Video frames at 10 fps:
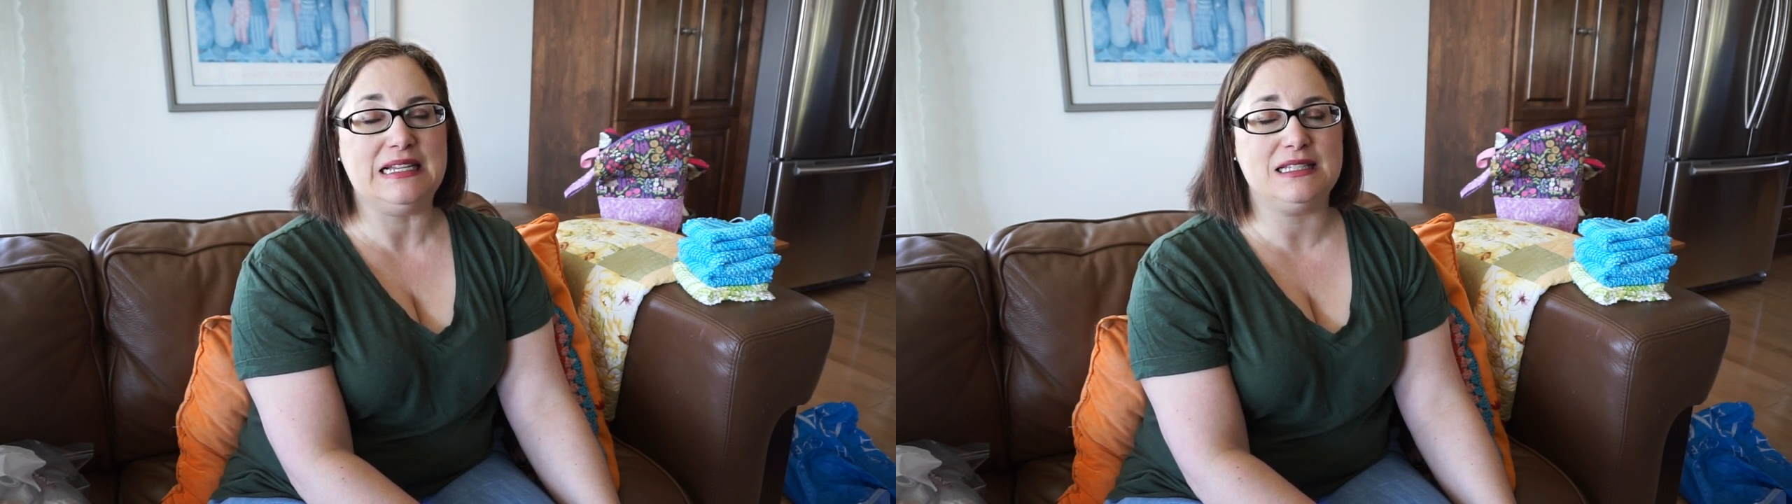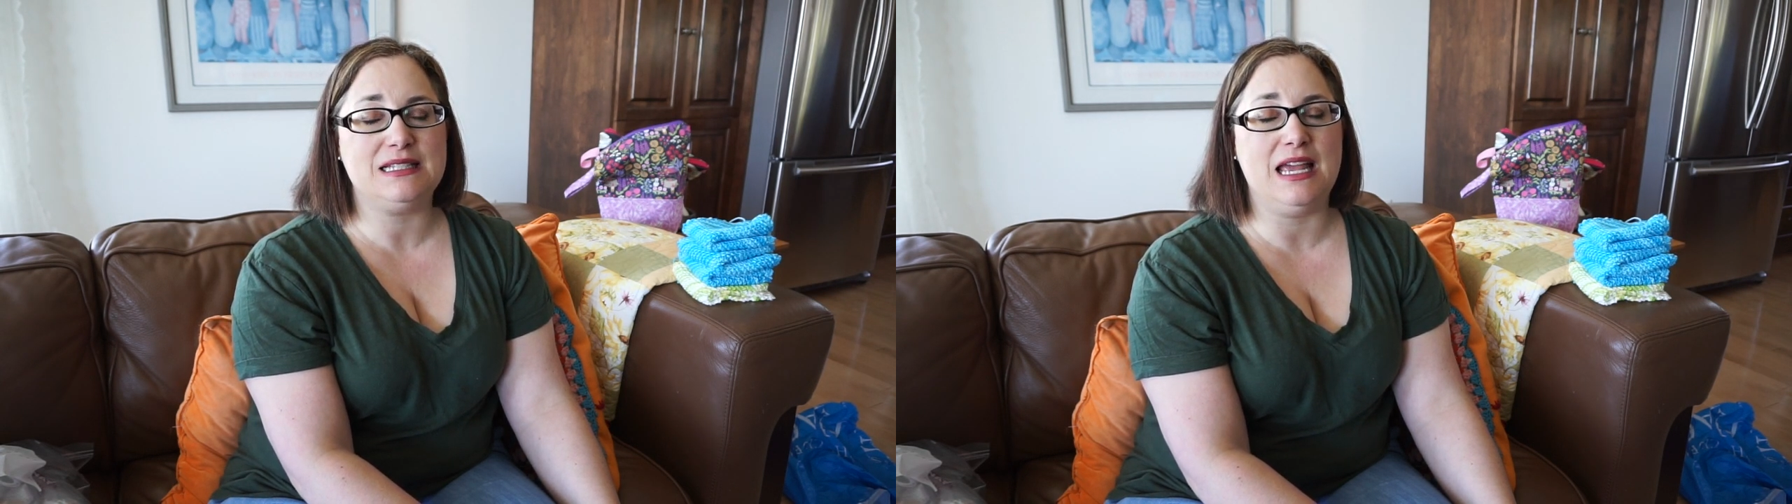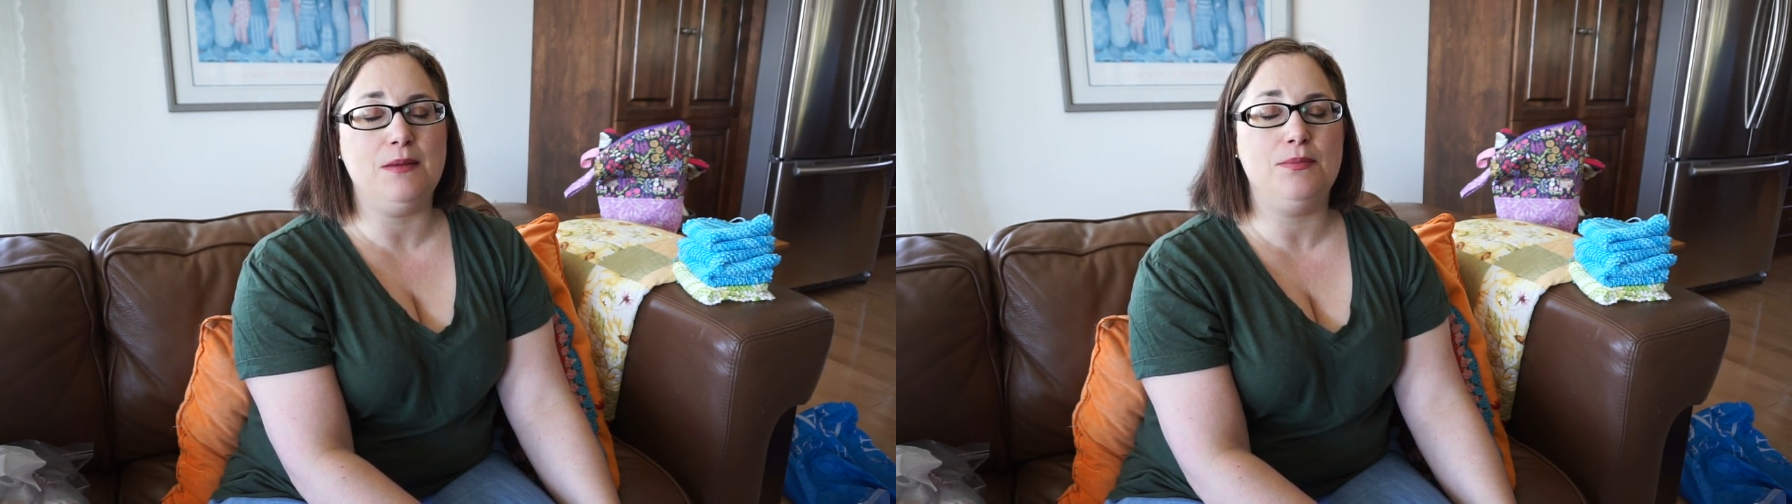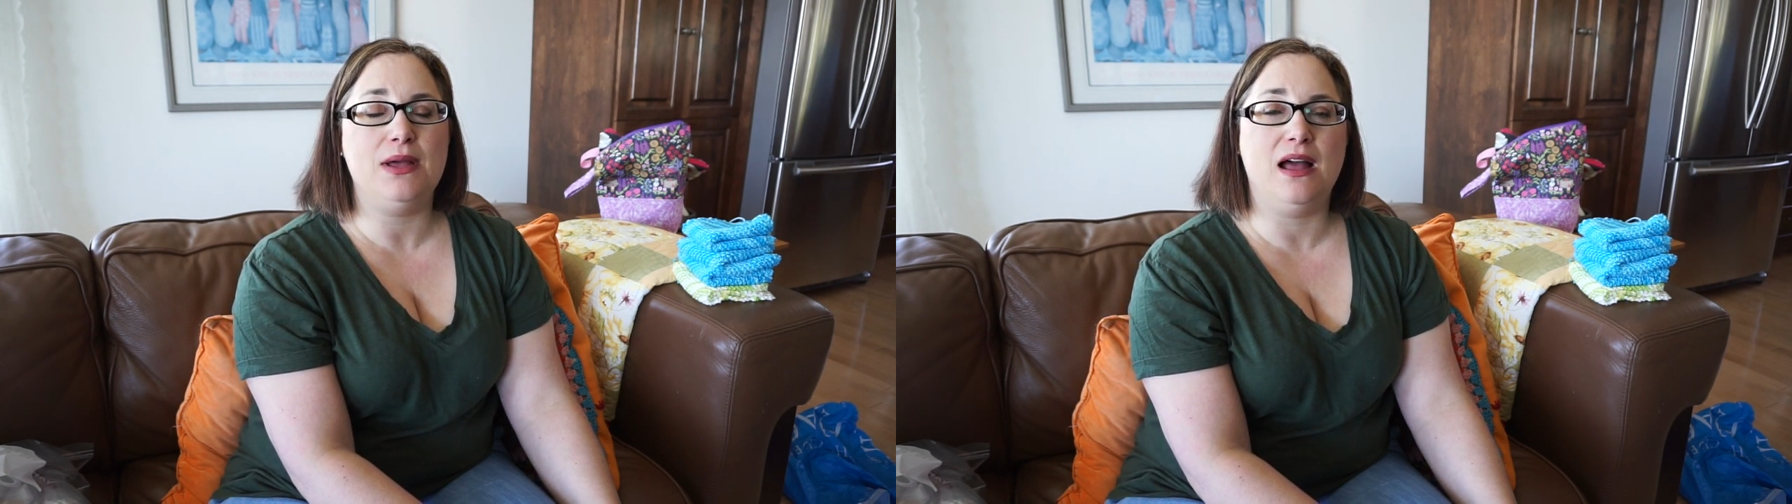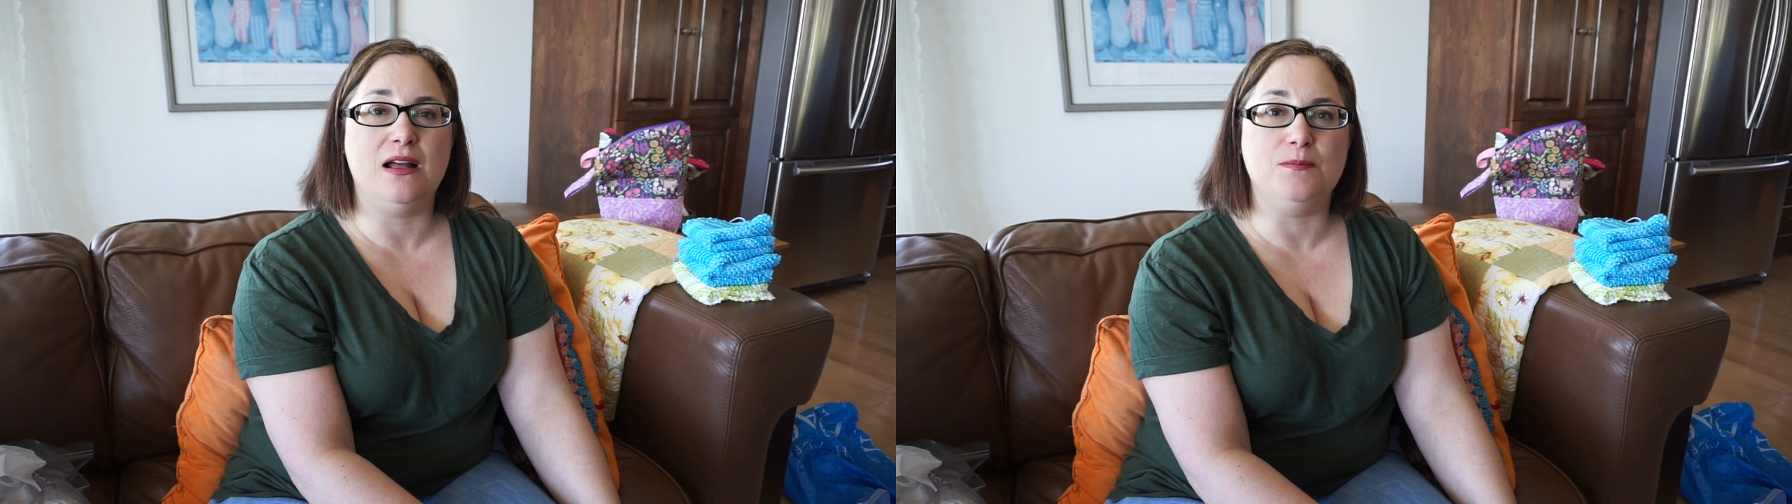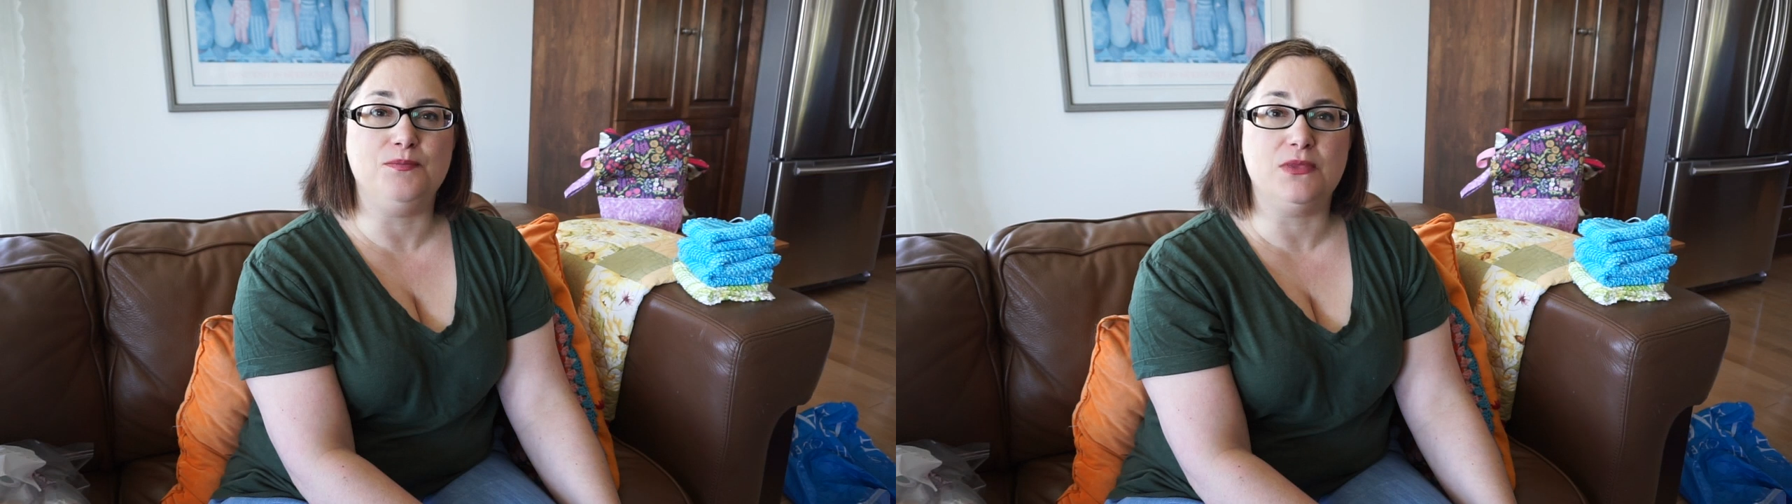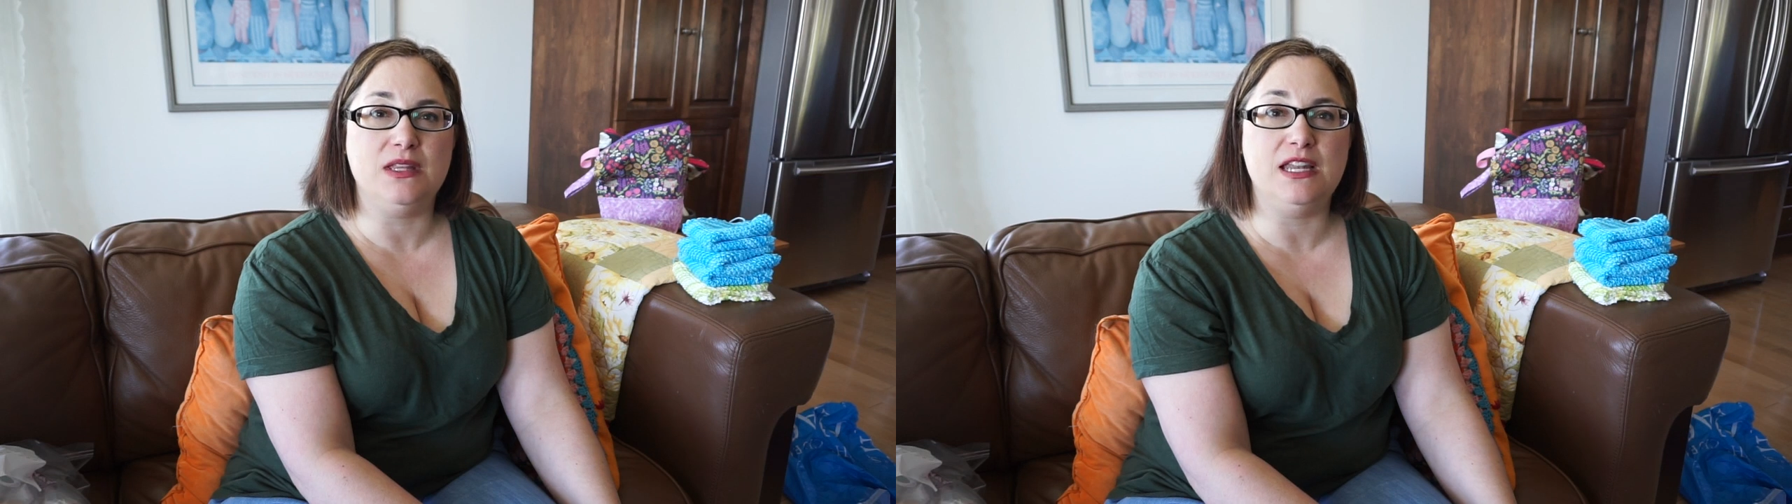Knitscape